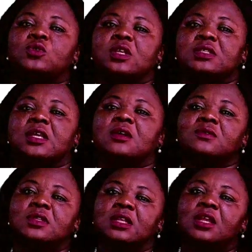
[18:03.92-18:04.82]
to the
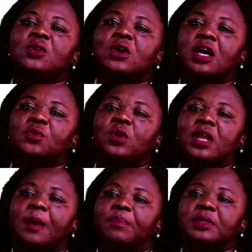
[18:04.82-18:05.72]
circles and then look at what
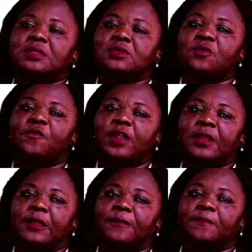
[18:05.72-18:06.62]
happens over
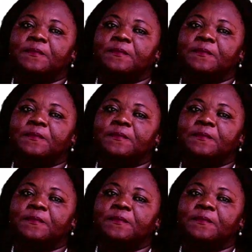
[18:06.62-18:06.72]
there.